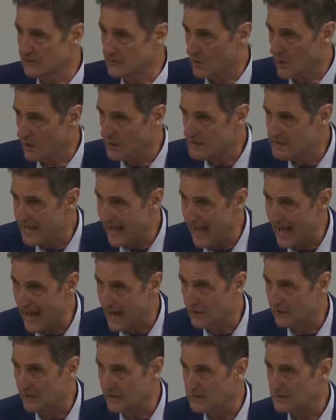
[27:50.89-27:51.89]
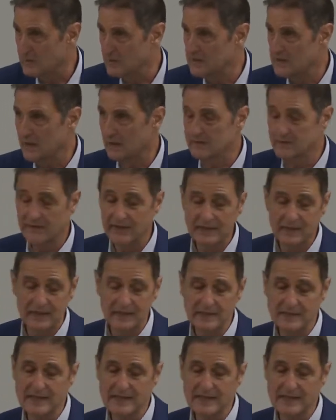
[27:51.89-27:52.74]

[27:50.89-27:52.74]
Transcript: has gone down as a result of eating